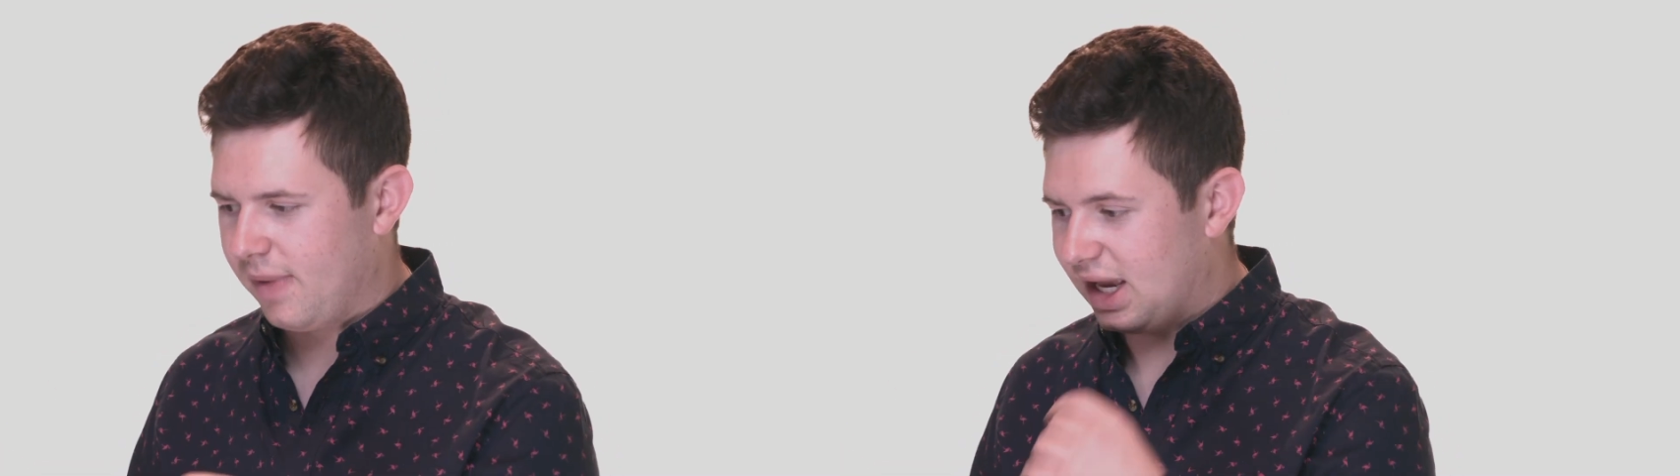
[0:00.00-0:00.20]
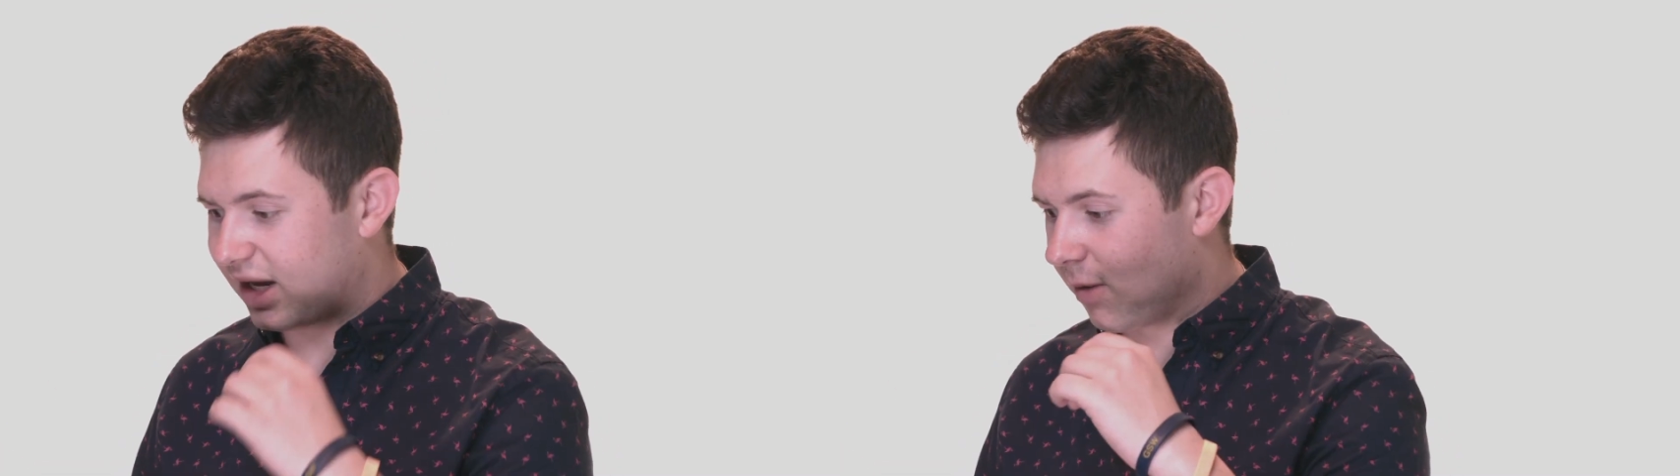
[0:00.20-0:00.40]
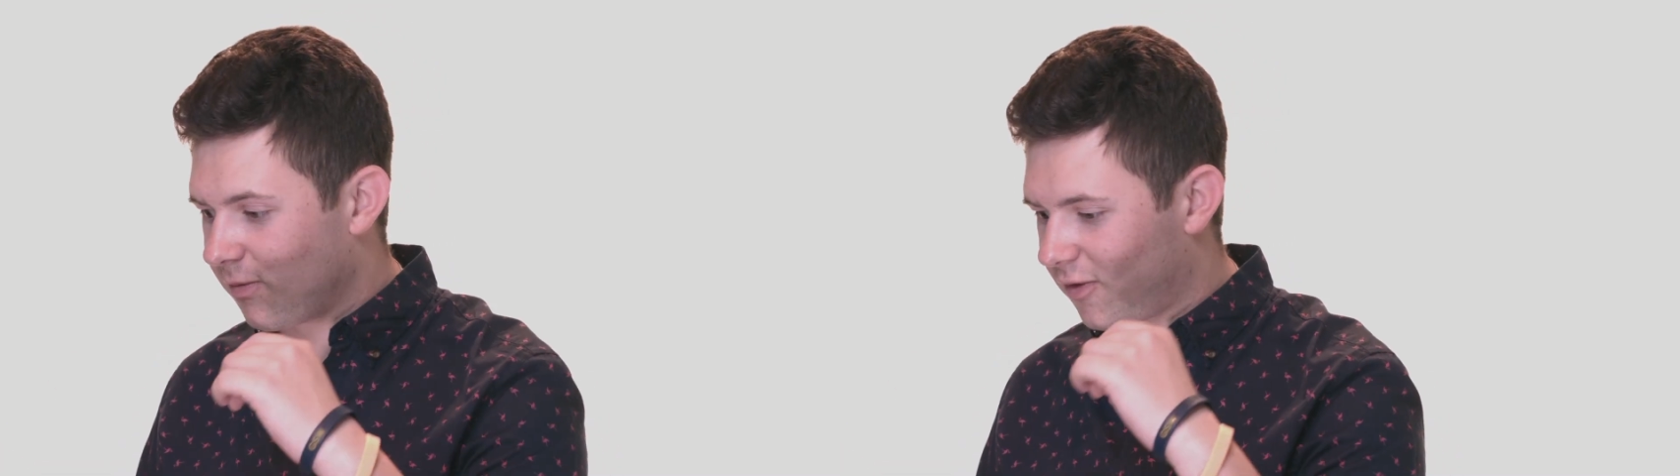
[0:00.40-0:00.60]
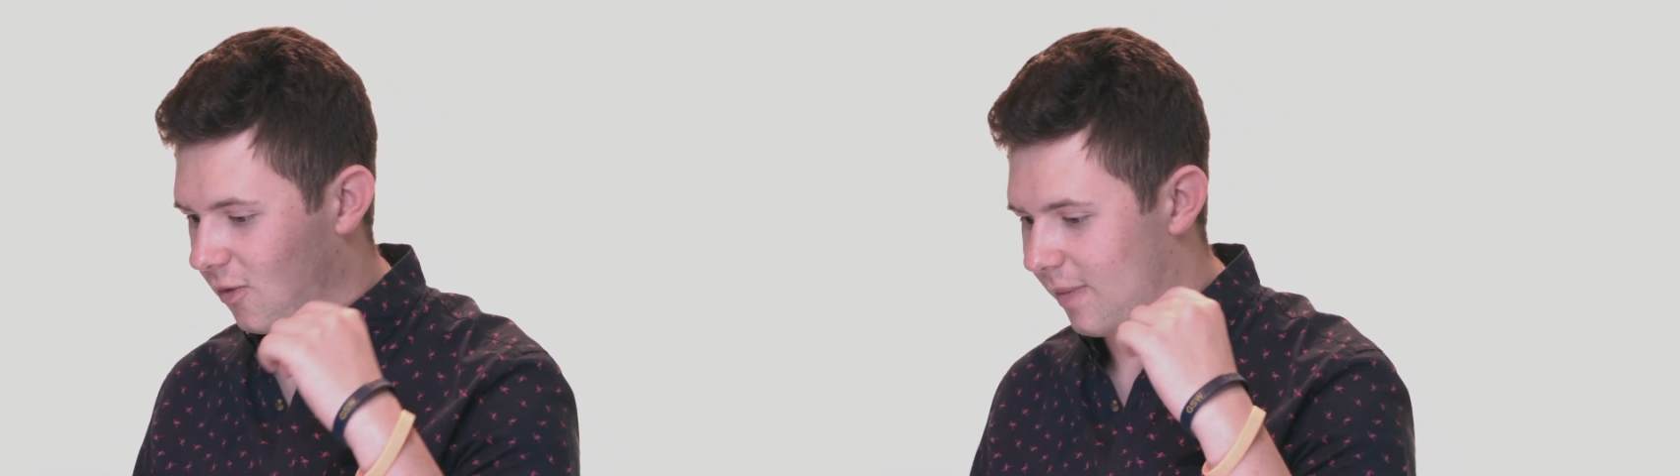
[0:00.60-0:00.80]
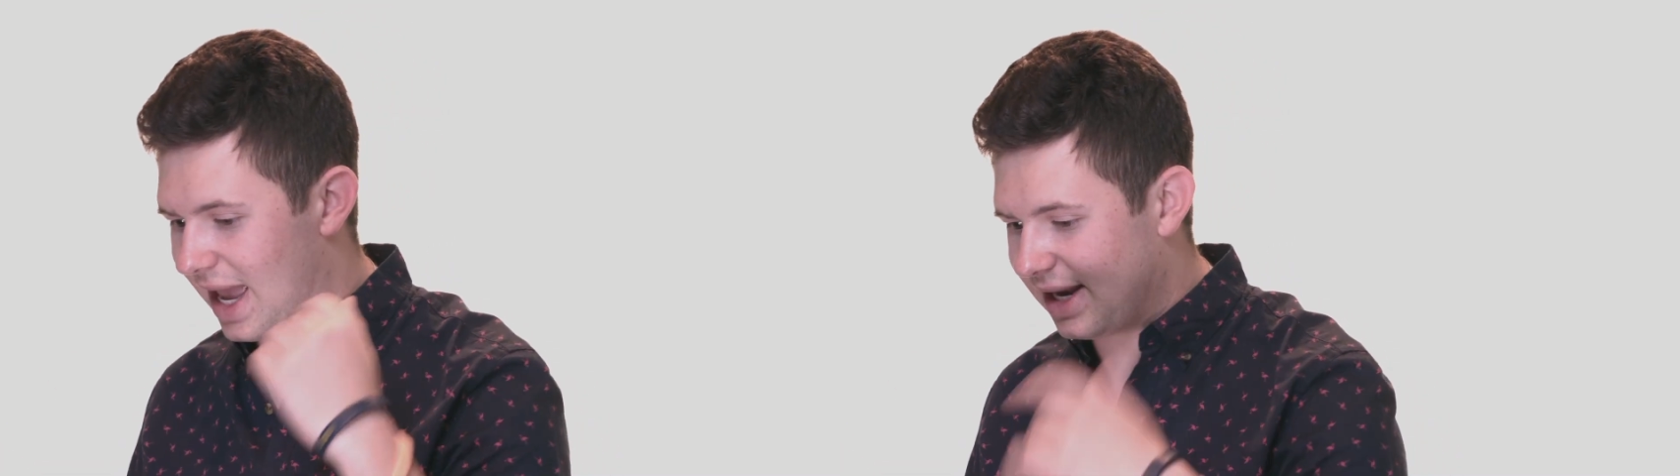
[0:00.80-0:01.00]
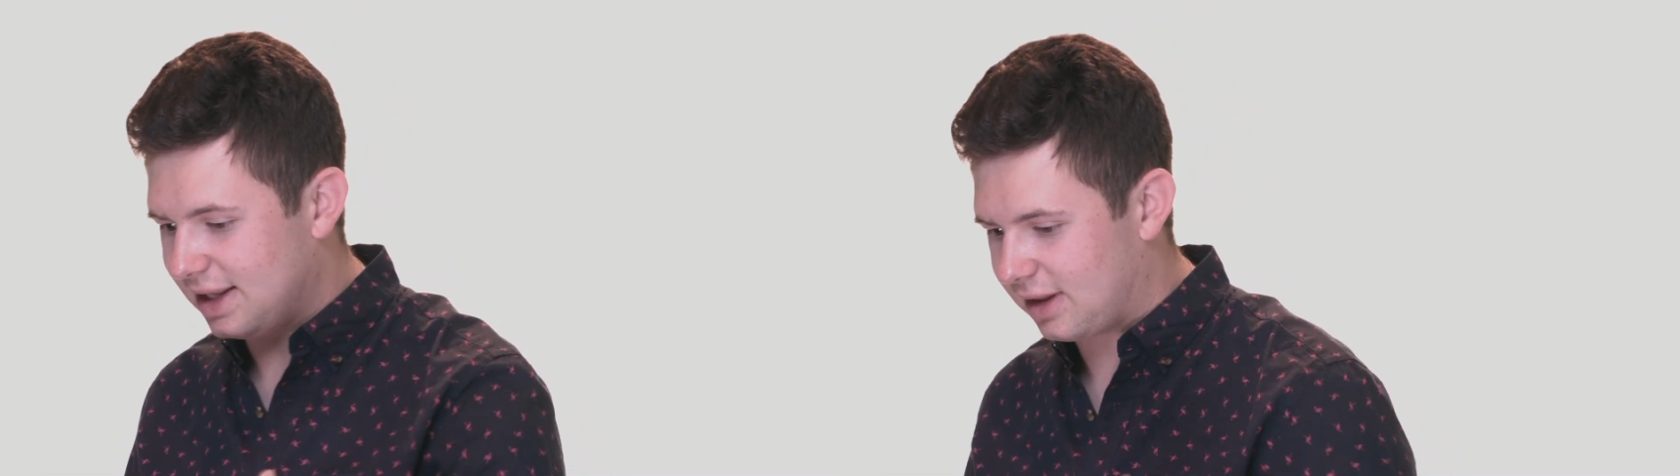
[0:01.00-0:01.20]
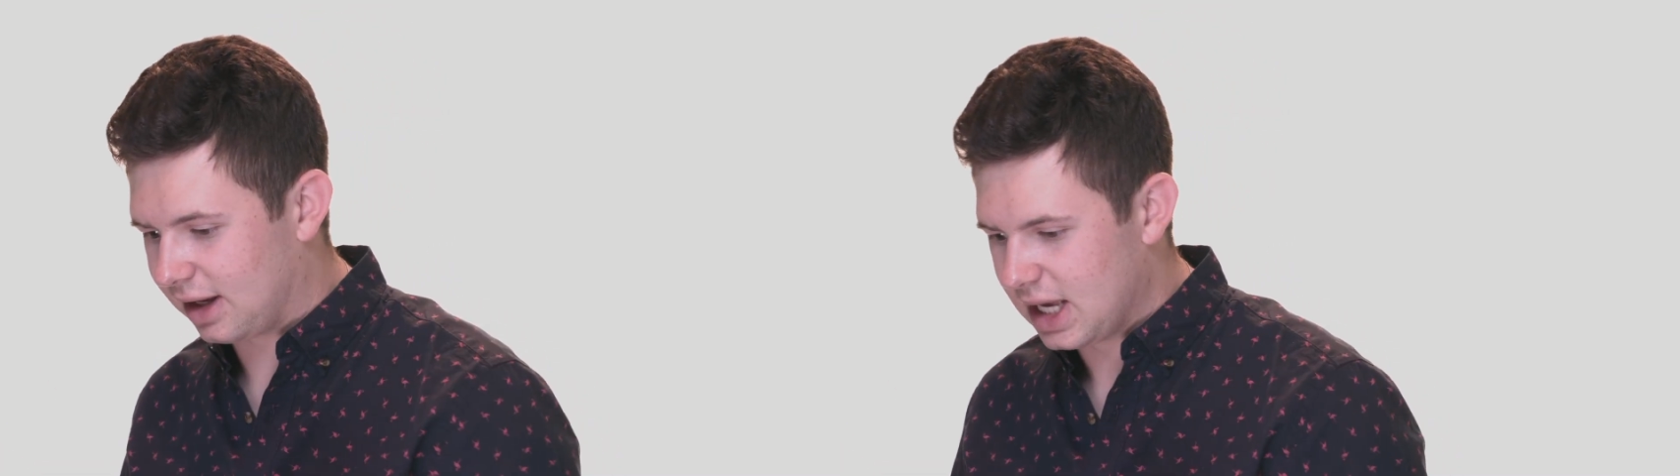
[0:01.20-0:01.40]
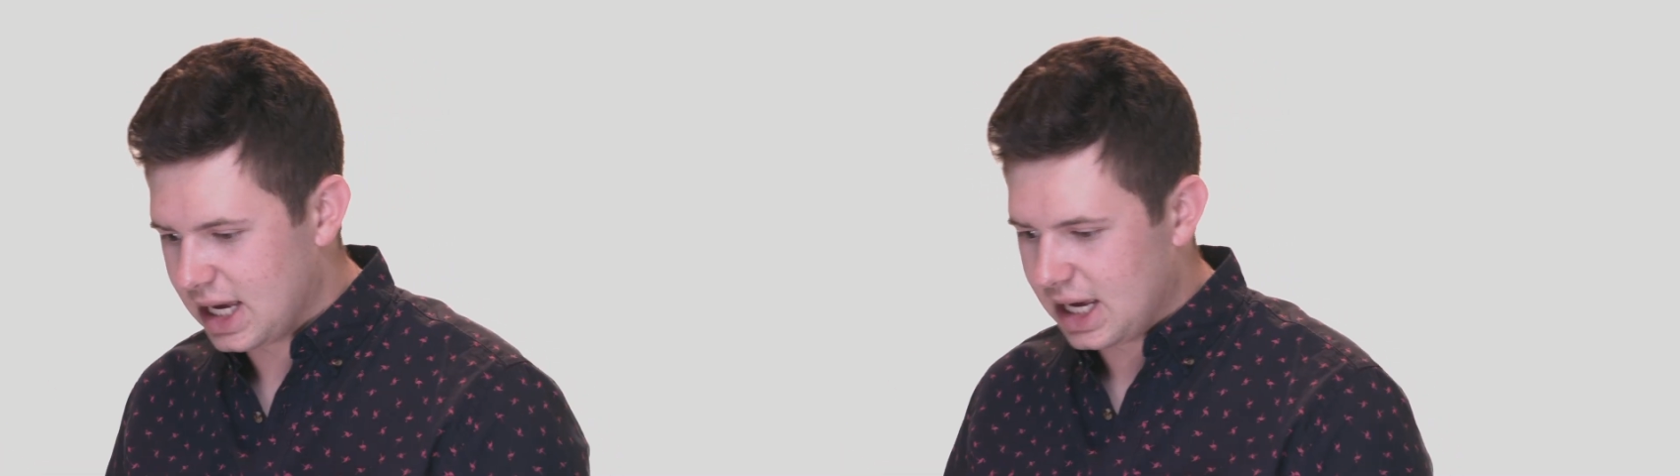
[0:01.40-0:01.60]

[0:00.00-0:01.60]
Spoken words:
It comes from anything.